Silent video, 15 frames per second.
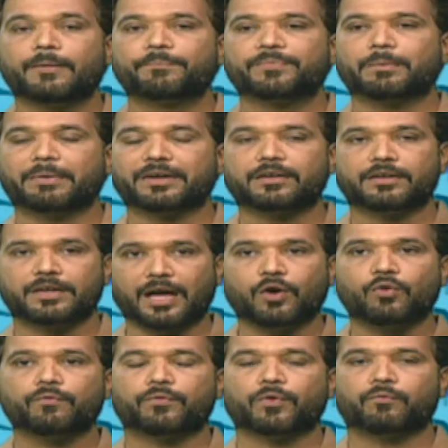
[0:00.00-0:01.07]
But
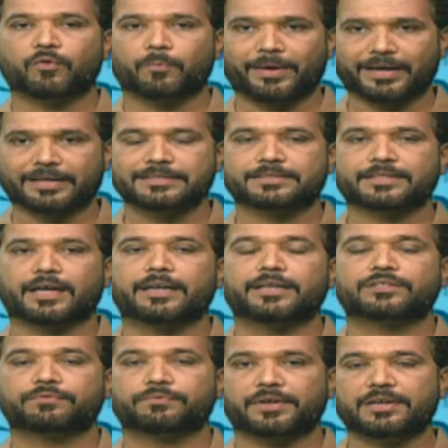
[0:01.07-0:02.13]
now for Pakistan,
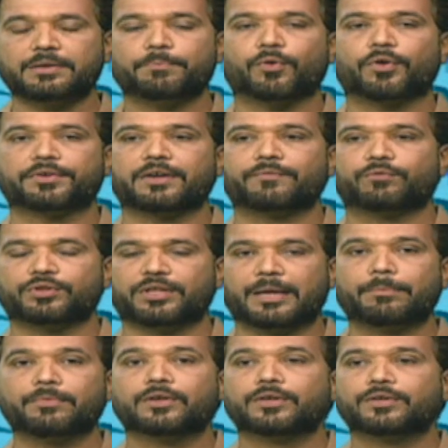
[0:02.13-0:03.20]
it's very important for
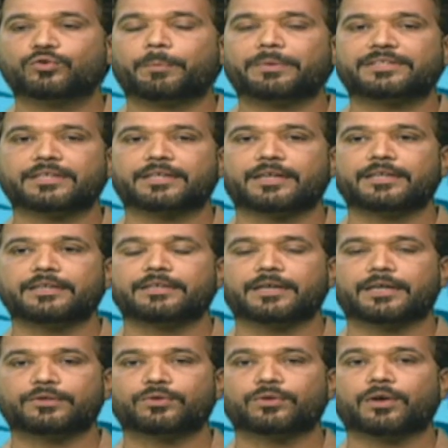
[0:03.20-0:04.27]
them to basically
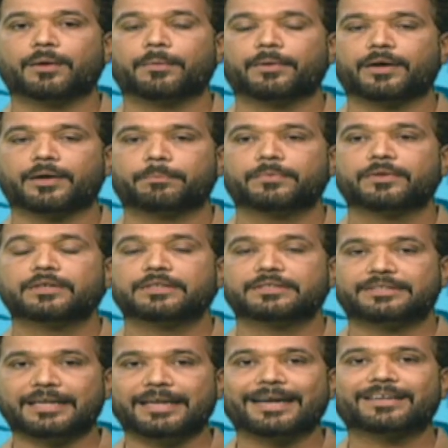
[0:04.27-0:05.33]

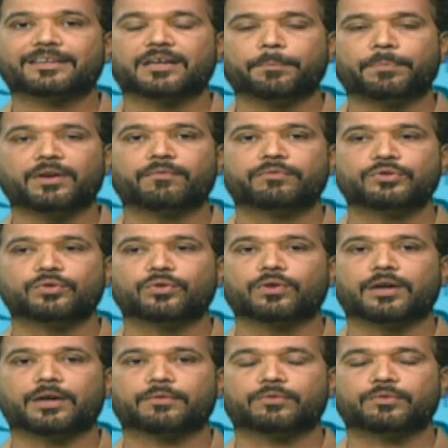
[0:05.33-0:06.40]
select couple of
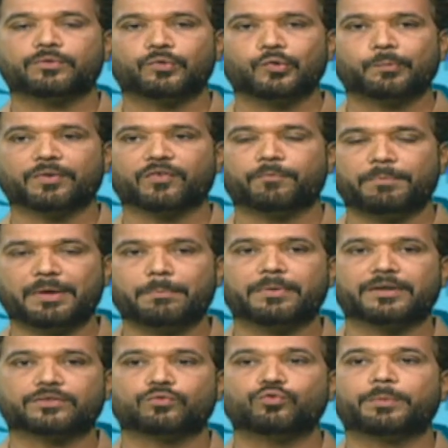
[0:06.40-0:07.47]
a group of
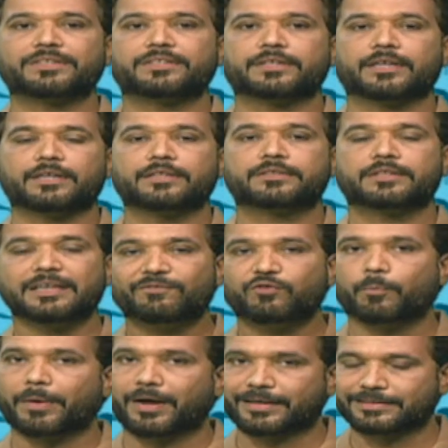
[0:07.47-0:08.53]
members who basically think
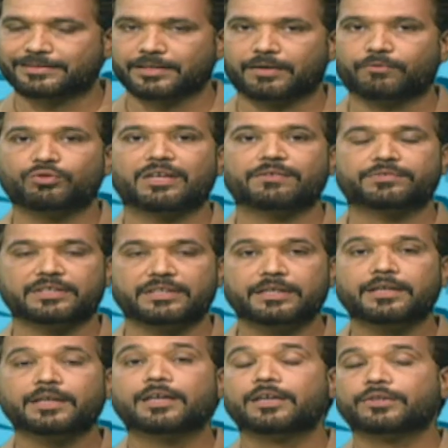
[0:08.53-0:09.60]
for Pakistan. We have
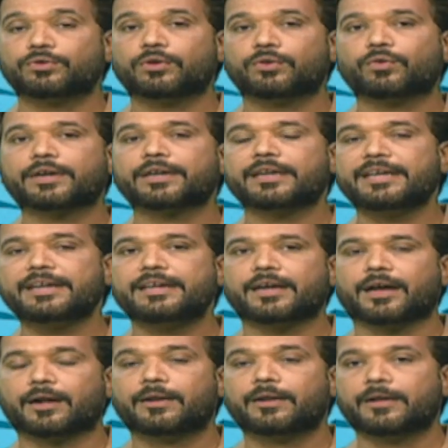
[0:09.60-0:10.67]
seen look at
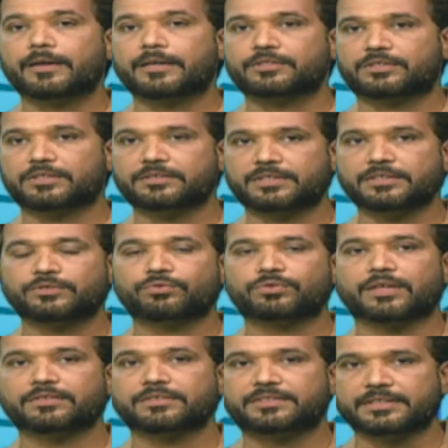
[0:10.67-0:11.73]
India since
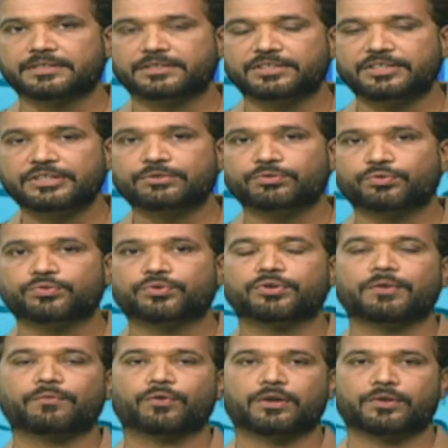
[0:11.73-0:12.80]
2016 to
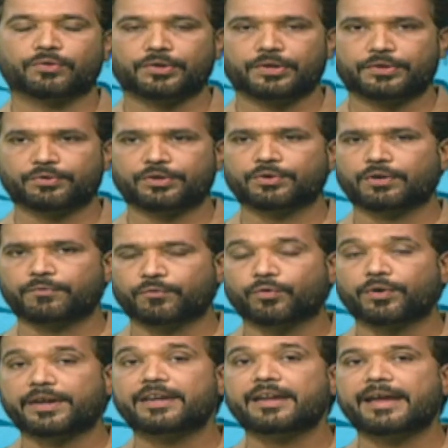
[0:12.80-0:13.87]

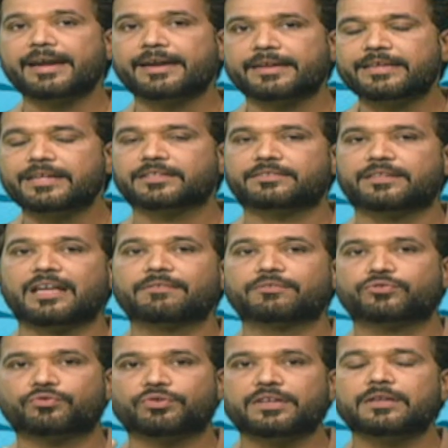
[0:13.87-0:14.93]
2024, in 8 years they
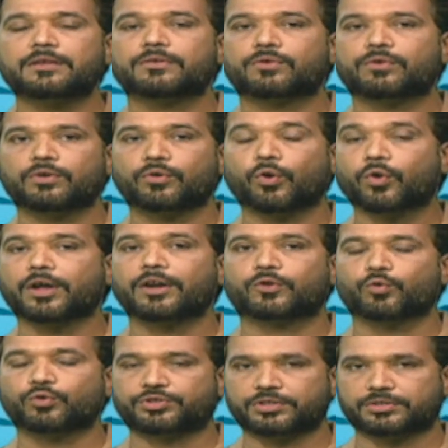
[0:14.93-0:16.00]
have 3 local
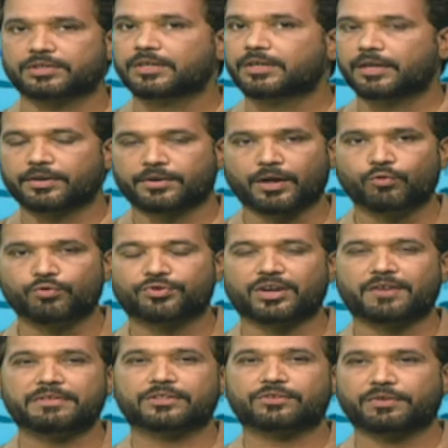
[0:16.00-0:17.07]
coaches, Rahul
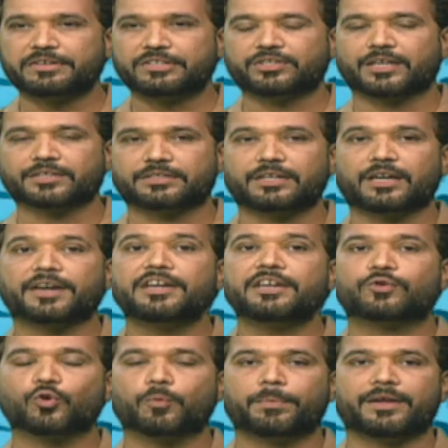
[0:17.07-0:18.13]
Dravid, Ravi Shastri, and
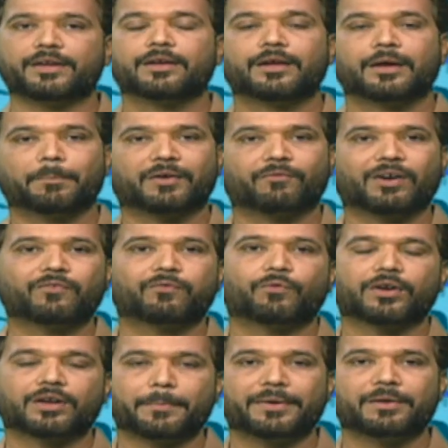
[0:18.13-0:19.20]
Anil Kumble. But
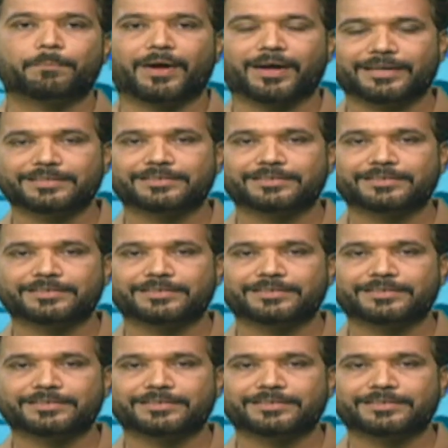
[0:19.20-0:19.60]
what happened Pakistan?